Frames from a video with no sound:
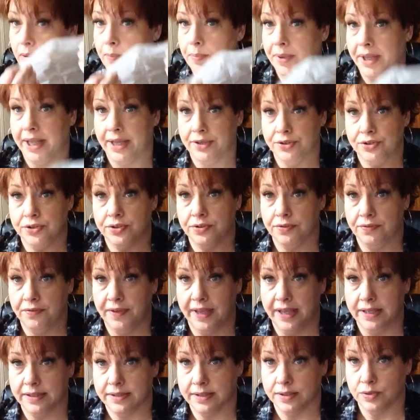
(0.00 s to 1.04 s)
up against your
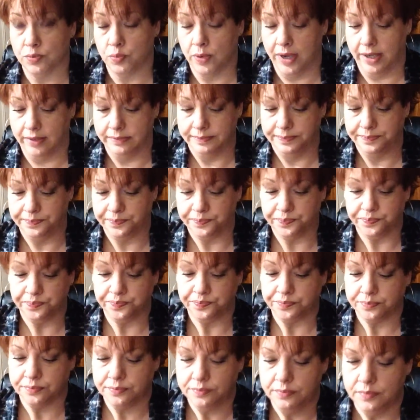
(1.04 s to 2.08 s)
face as well.
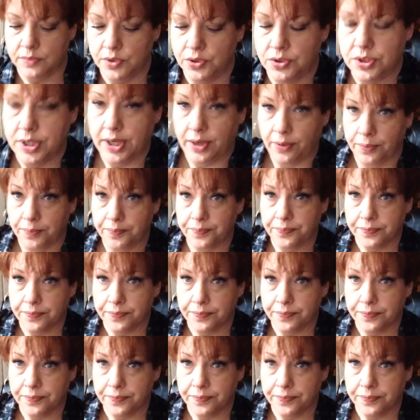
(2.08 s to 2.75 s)
So,